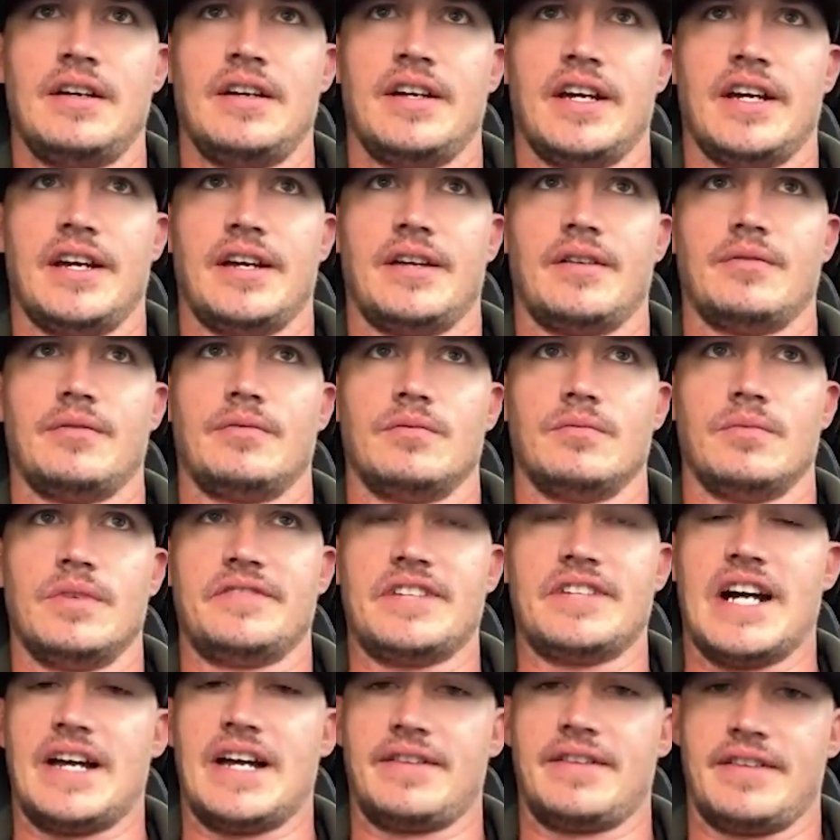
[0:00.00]
And
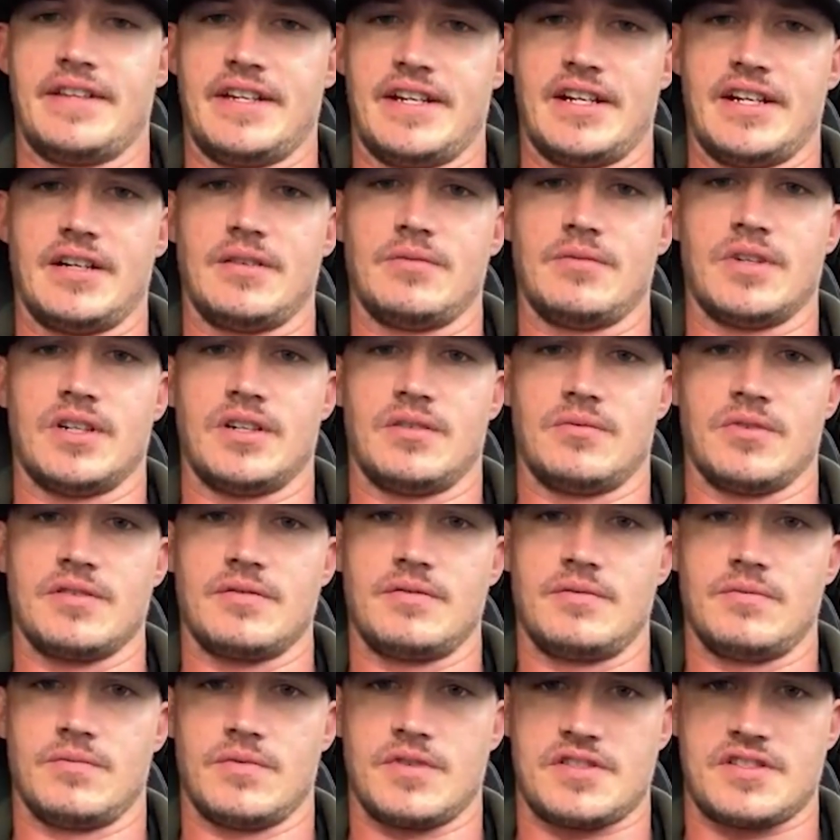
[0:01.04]
we've gotten there where we're
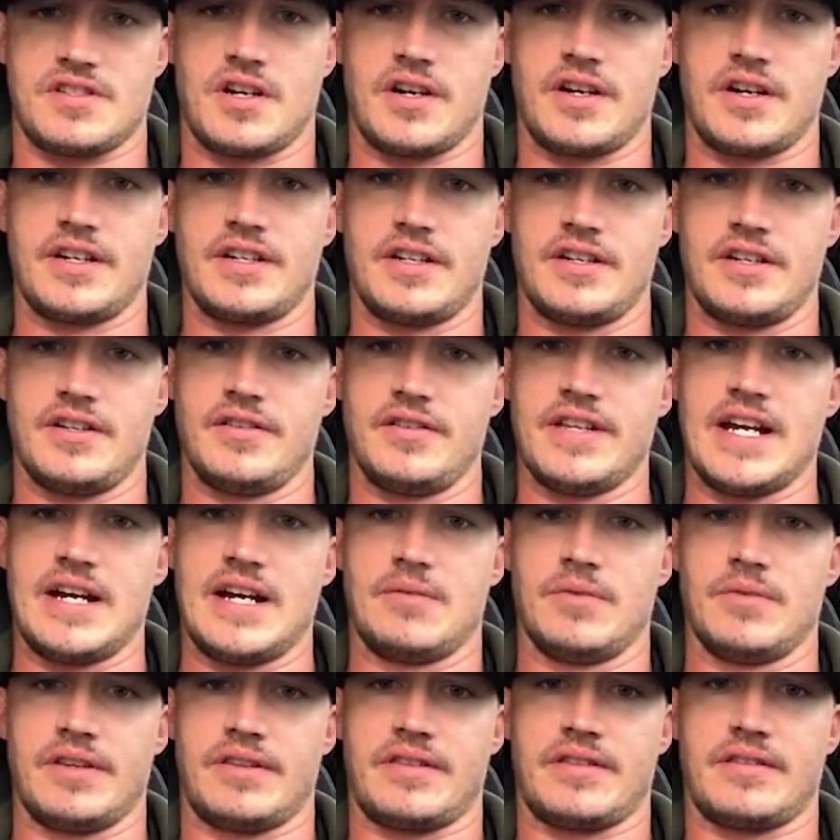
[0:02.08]
we're starting to do
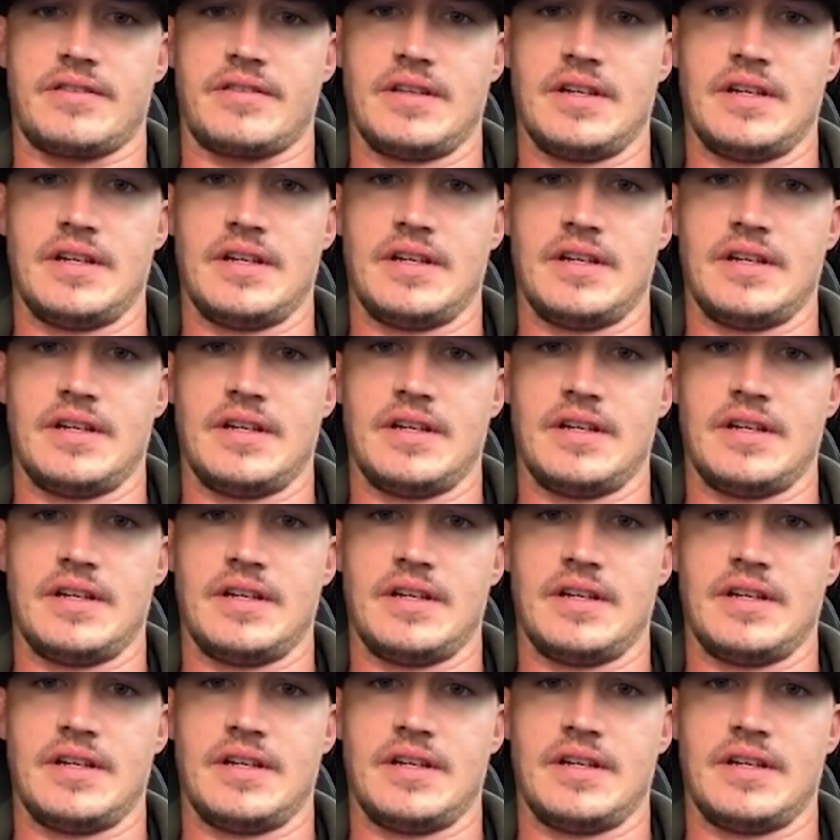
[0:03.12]
that with